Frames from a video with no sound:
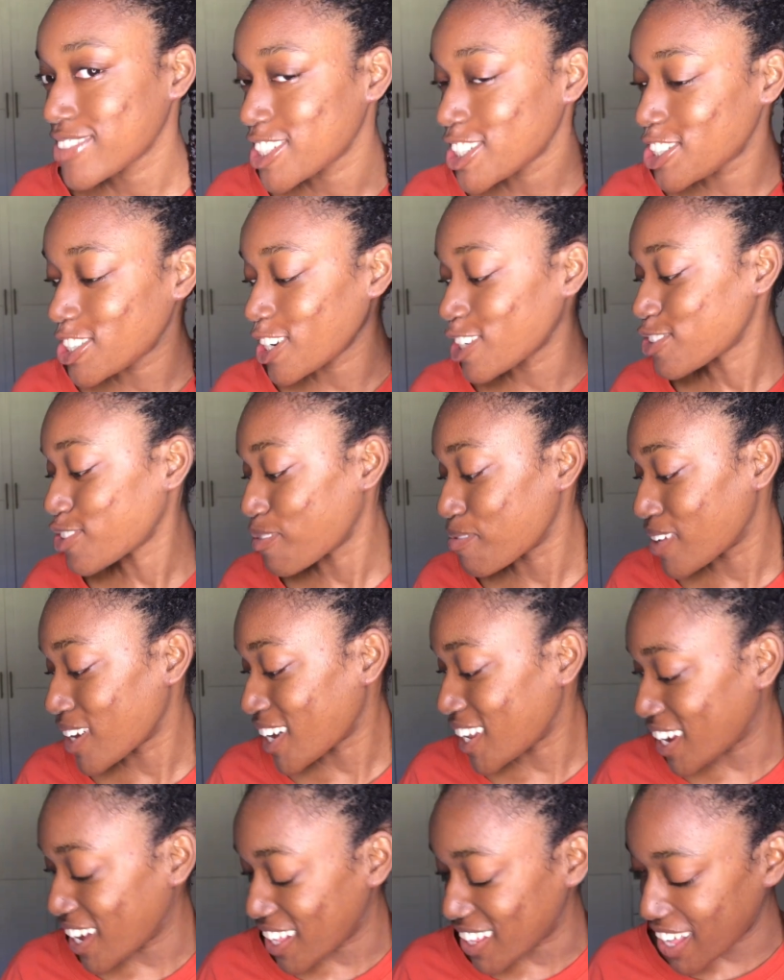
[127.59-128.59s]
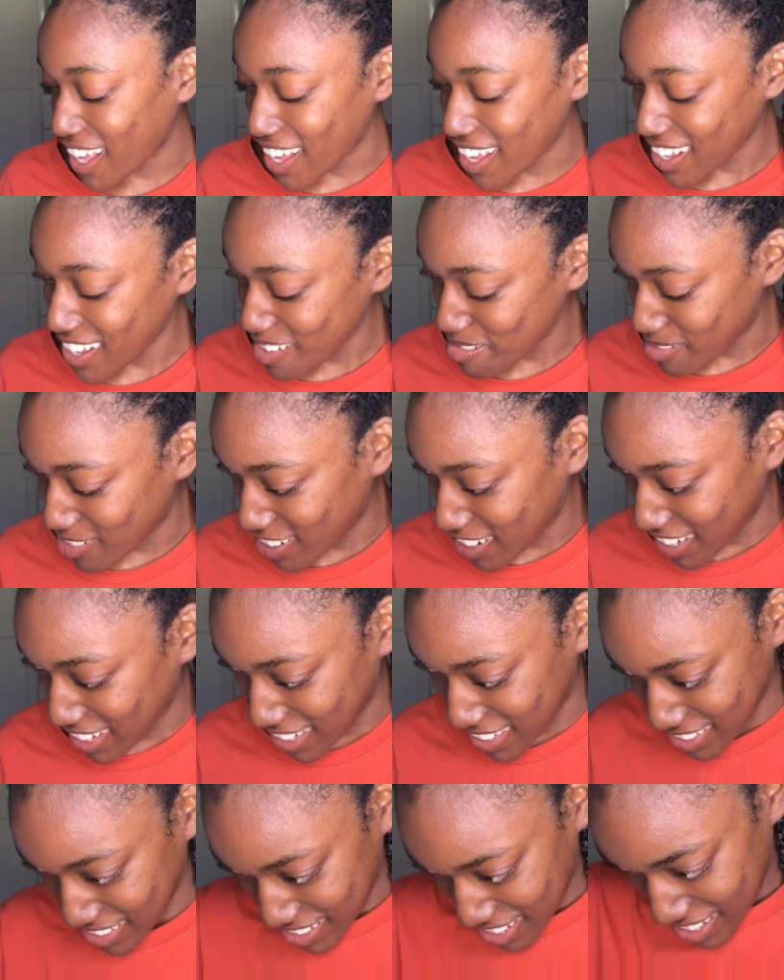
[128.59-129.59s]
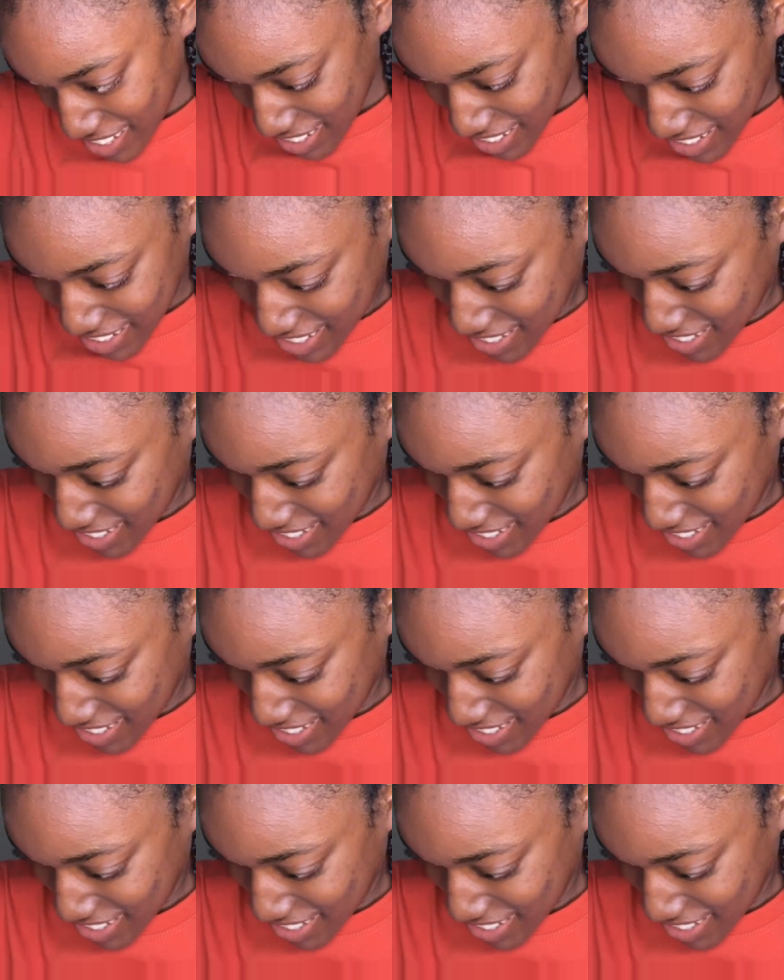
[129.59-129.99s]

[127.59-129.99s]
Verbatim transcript: Just from looking at that, I'm really excited.